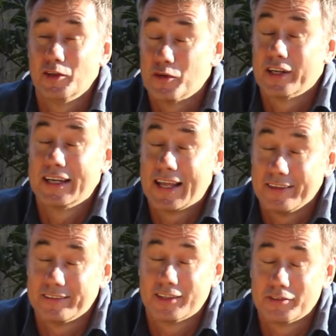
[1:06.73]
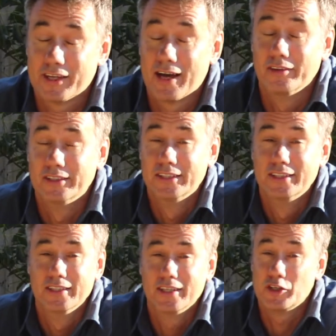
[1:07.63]
You're going to let yourself down.
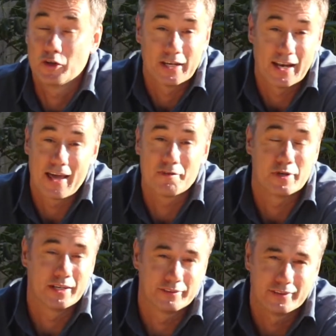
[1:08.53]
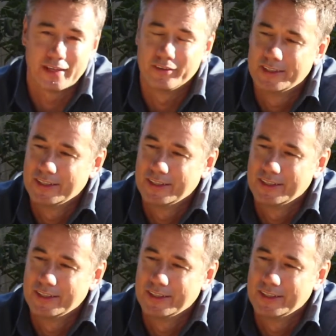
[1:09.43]
You're going to let everyone else down.